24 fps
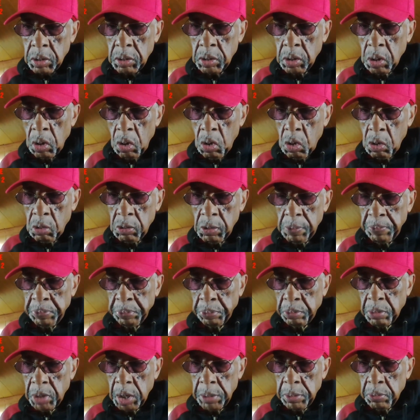
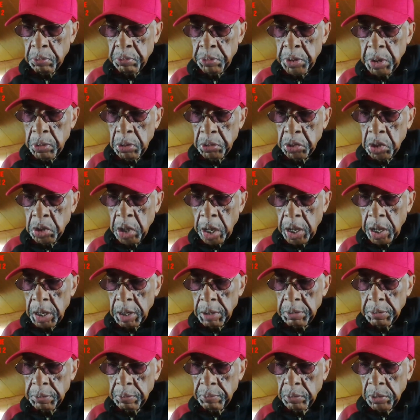so people
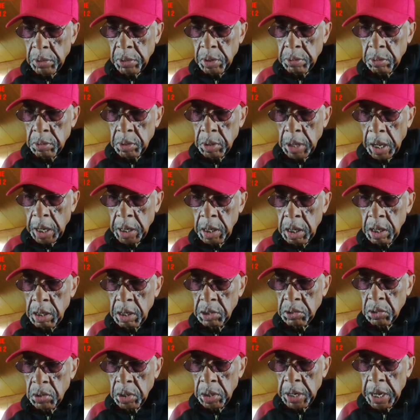think that
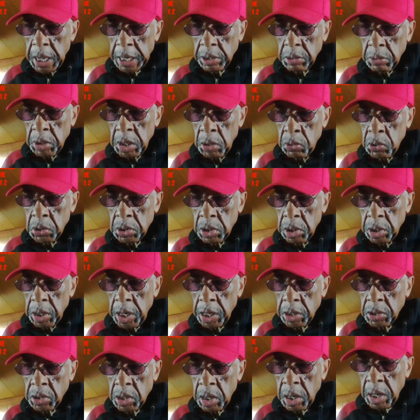he's the next, he was the
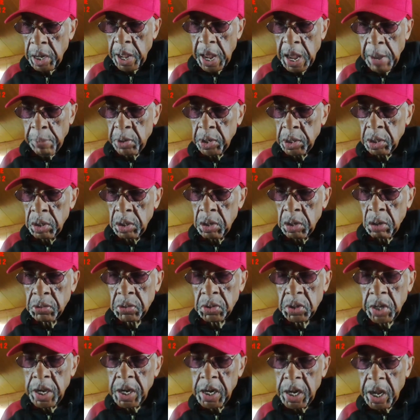next in line, but it
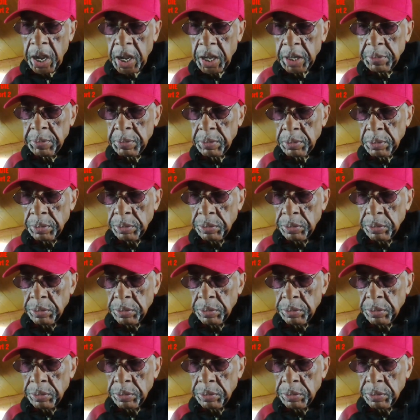don't say that.